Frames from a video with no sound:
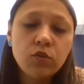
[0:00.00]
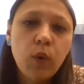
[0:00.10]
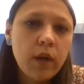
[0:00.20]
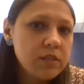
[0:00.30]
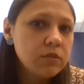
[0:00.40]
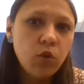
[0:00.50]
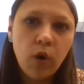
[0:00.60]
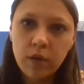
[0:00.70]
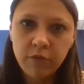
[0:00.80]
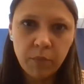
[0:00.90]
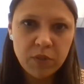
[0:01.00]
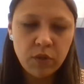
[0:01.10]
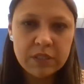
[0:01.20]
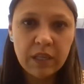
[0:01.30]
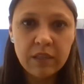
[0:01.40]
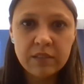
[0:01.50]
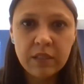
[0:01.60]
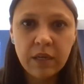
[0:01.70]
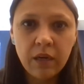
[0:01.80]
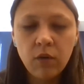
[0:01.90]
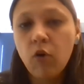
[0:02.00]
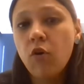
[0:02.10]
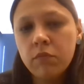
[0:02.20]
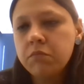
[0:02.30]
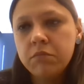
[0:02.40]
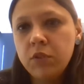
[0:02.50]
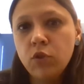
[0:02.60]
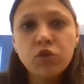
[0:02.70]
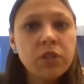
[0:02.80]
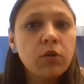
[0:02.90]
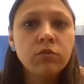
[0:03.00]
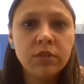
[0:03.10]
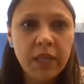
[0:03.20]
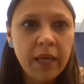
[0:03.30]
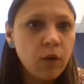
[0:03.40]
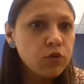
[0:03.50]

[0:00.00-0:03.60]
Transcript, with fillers: And the second approach are cases in which there's no